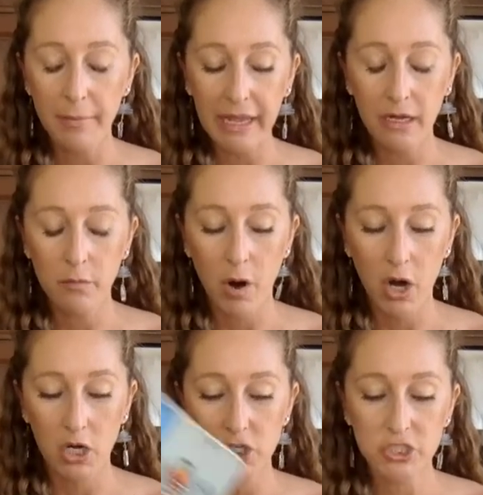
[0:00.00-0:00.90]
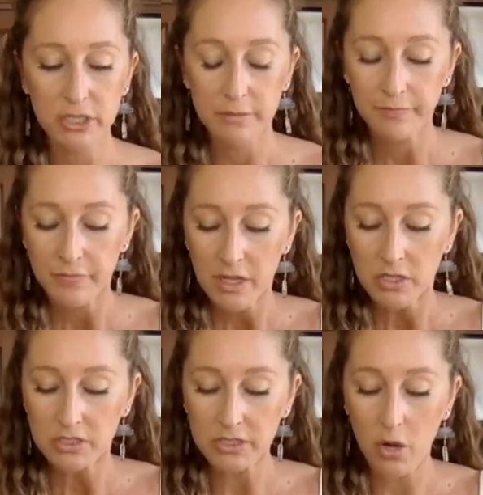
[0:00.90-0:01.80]
in March.
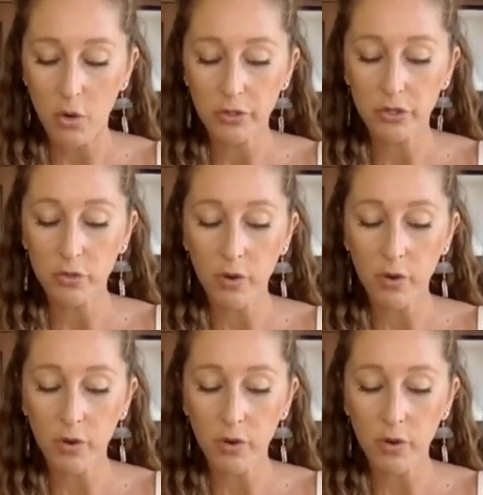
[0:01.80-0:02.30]
So you